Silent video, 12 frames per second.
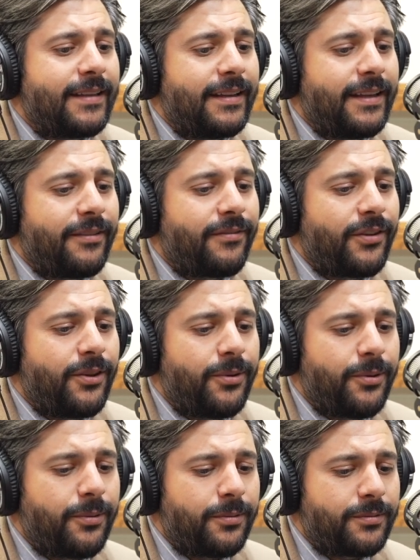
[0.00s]
If
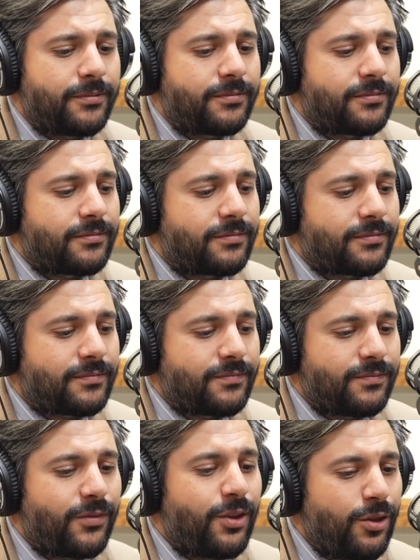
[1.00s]
you
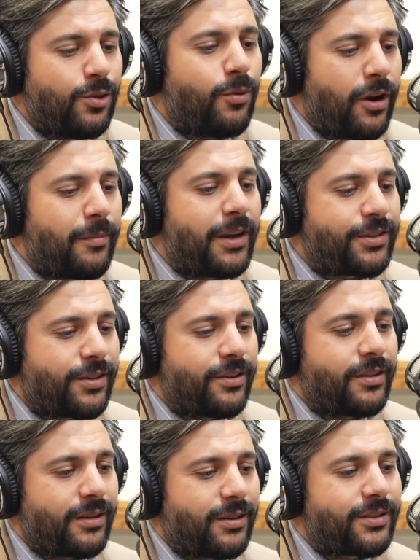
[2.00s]
want to make sure
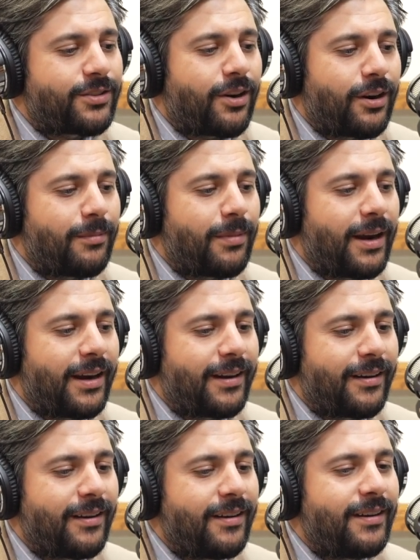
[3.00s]
that they're a strong buyer,